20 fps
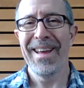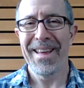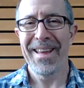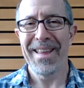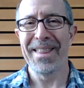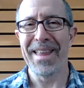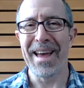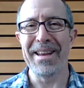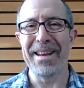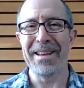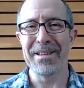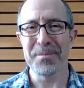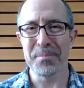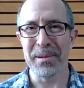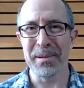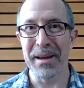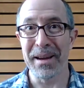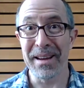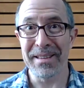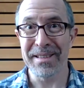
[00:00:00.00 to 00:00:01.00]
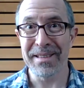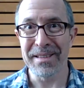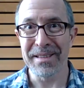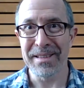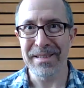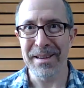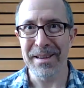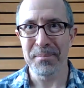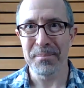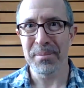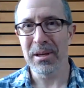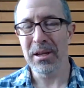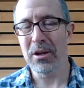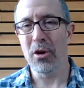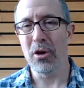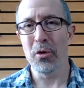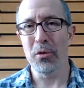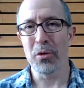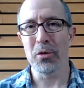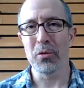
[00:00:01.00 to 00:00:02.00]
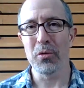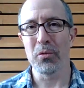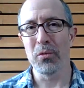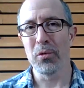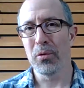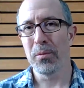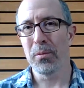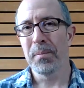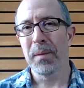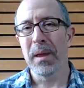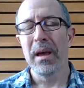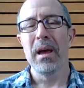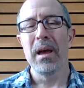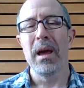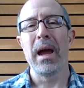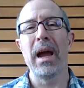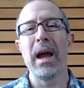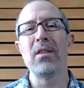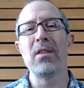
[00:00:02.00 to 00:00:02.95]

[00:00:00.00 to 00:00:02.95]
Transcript: that his plans could simply go through. And